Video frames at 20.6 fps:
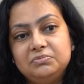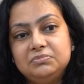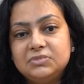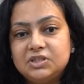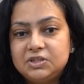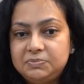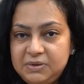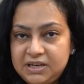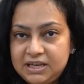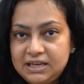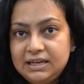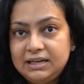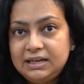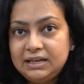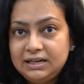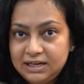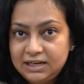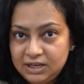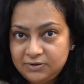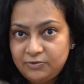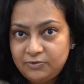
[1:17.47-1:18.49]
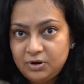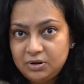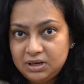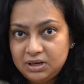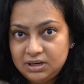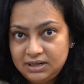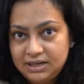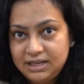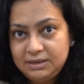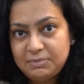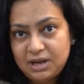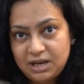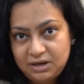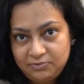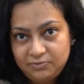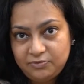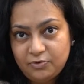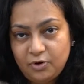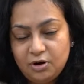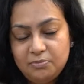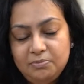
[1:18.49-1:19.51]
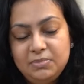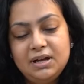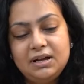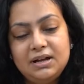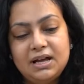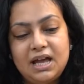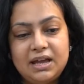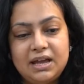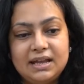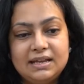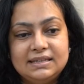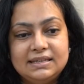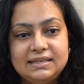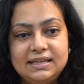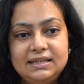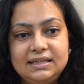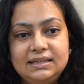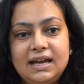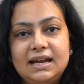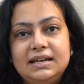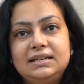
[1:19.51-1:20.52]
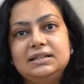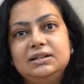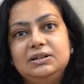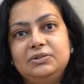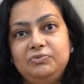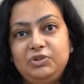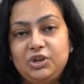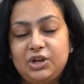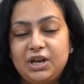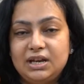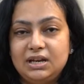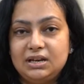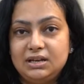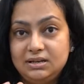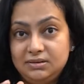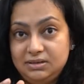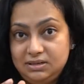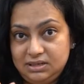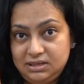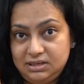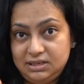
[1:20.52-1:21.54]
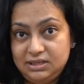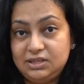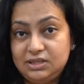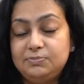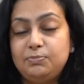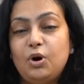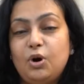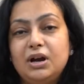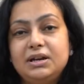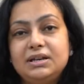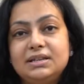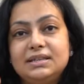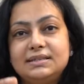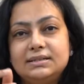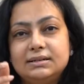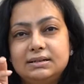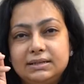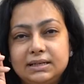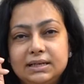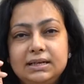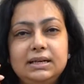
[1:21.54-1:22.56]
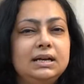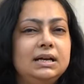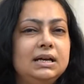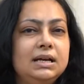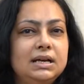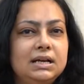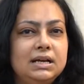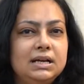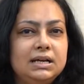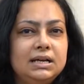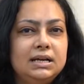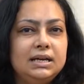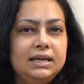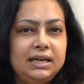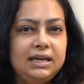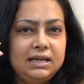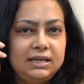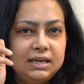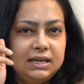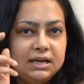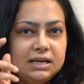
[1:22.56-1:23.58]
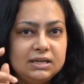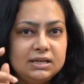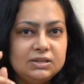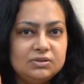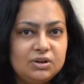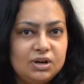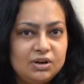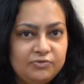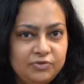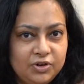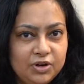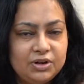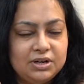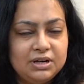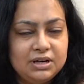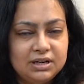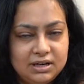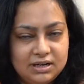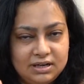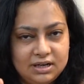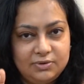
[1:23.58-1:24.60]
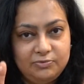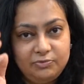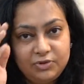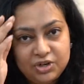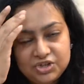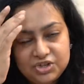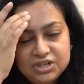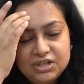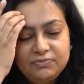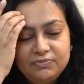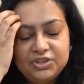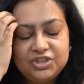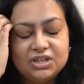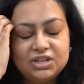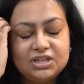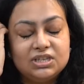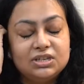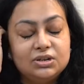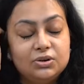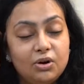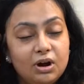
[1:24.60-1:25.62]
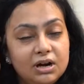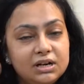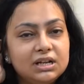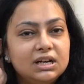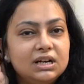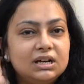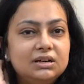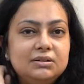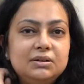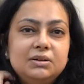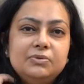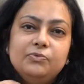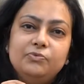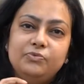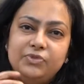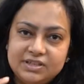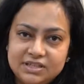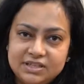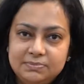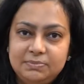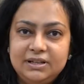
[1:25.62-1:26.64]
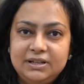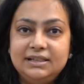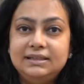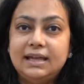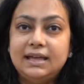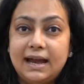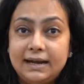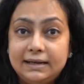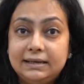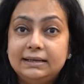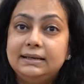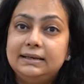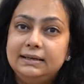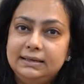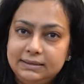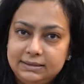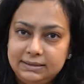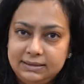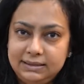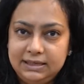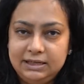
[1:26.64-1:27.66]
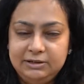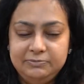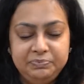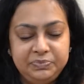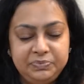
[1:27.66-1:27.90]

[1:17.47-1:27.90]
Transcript: Speaking in a layman form, I can say that we can spot certain areas of your vision which is not visible that clearly.